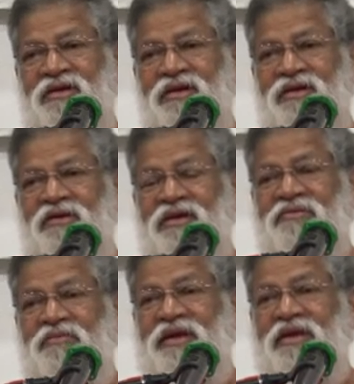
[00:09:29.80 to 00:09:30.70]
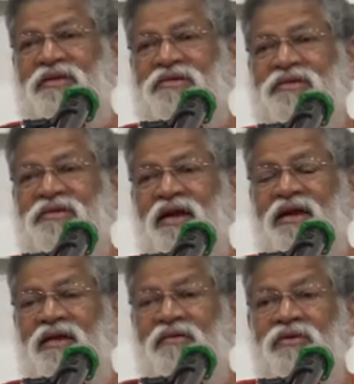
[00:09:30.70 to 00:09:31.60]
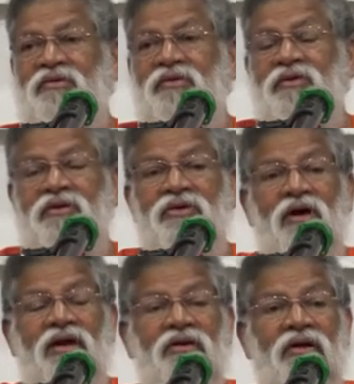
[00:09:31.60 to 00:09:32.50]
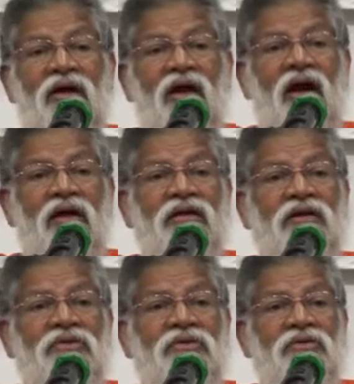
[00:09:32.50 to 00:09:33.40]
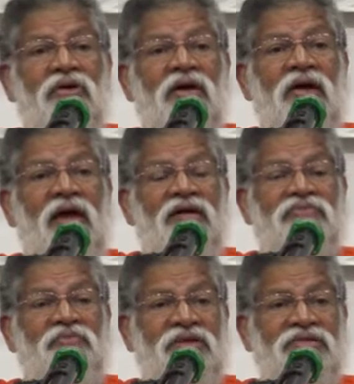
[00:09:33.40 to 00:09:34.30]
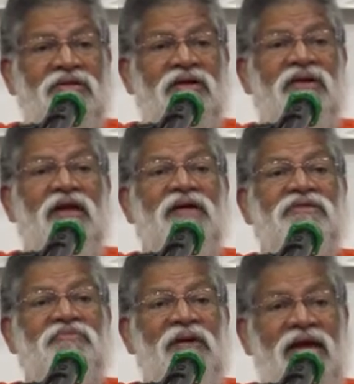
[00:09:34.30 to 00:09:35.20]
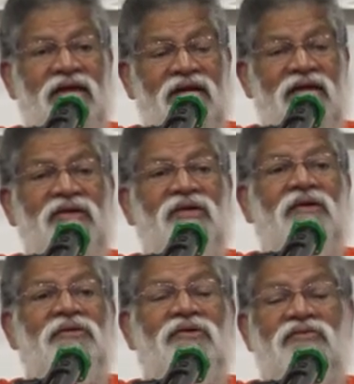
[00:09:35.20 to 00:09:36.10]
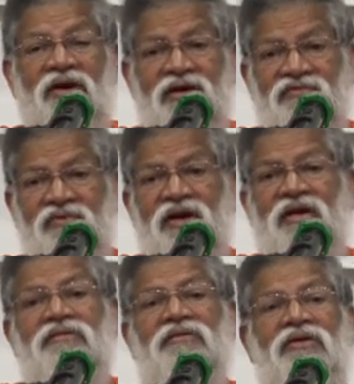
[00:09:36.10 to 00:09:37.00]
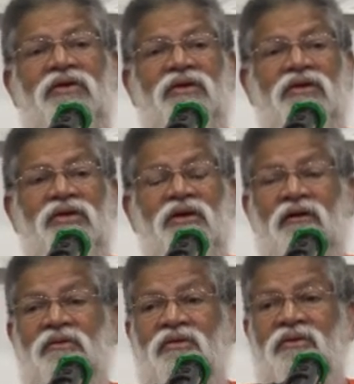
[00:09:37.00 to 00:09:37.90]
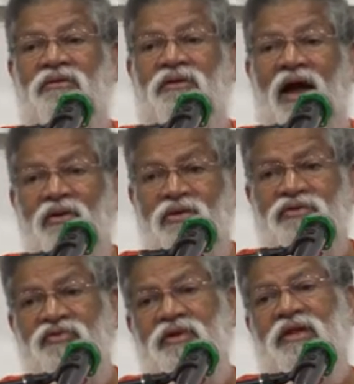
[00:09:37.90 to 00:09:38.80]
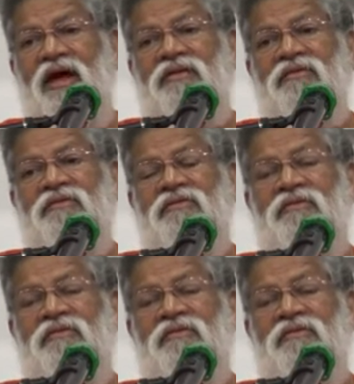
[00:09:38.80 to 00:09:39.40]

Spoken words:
your experience is silent. You are not in a hurry to express it, explain it, you have no words for it, you have no language for that.